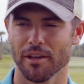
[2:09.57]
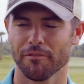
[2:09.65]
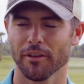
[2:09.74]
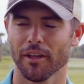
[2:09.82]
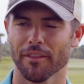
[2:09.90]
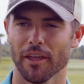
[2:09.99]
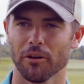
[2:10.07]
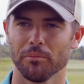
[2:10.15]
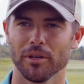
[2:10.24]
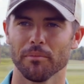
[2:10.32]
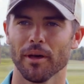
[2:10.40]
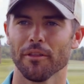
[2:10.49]
I feel like that'll
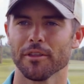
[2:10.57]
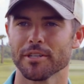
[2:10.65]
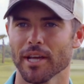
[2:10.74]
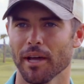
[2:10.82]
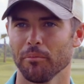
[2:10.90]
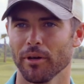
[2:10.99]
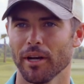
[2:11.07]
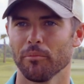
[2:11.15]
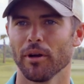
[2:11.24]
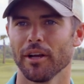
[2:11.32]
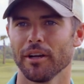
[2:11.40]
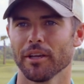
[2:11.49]
be about the time when
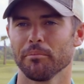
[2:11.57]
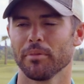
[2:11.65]
I'm ready to